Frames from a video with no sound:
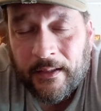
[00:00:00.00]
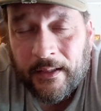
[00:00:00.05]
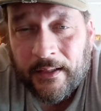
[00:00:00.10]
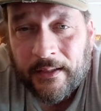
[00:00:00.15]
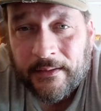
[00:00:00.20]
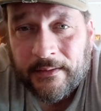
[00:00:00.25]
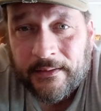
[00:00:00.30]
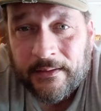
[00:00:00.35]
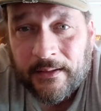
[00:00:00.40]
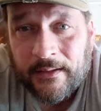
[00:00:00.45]

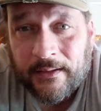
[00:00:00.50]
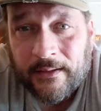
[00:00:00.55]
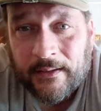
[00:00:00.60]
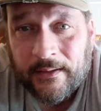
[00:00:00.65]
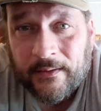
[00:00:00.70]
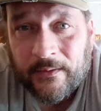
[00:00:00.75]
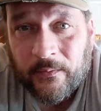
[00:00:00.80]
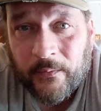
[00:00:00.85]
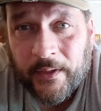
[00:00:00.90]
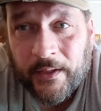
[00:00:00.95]
And
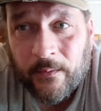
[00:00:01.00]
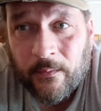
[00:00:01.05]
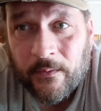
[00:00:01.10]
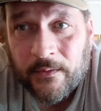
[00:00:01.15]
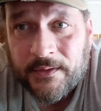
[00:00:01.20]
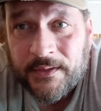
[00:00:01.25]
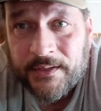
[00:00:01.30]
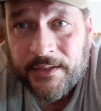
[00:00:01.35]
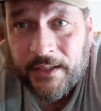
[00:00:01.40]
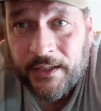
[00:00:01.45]
we
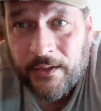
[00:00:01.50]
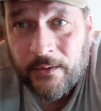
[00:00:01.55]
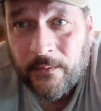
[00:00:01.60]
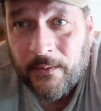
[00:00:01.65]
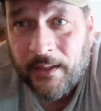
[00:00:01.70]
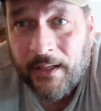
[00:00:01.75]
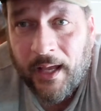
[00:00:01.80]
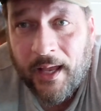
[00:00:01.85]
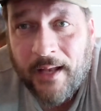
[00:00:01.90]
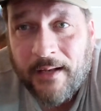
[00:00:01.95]
will see you
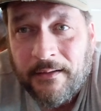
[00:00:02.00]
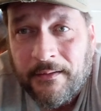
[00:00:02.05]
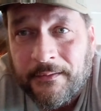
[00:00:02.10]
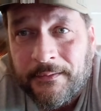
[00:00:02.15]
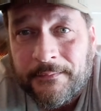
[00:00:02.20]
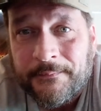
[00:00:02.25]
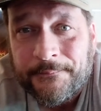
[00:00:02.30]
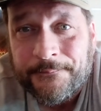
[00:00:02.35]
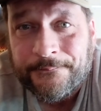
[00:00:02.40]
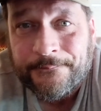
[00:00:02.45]
again.
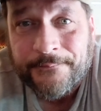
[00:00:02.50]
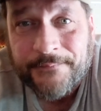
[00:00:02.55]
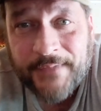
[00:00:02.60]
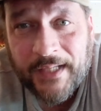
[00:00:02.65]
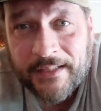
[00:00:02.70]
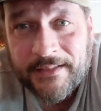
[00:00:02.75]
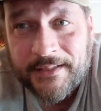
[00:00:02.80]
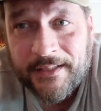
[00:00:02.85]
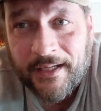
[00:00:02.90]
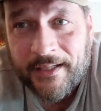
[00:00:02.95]

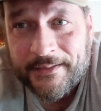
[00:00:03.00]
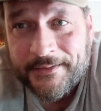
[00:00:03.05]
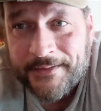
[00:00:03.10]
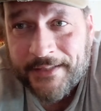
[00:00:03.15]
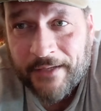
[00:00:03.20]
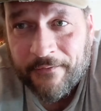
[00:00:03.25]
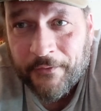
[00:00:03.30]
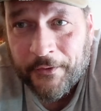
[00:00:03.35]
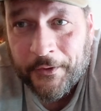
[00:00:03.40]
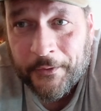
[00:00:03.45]
Thanks, guys.
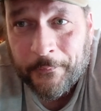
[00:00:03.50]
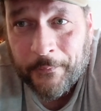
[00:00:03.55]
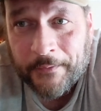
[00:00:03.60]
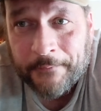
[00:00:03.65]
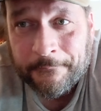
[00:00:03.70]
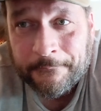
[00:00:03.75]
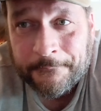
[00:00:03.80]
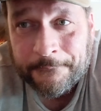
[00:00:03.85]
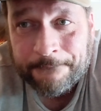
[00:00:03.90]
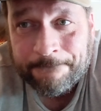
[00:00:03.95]
Have a good one.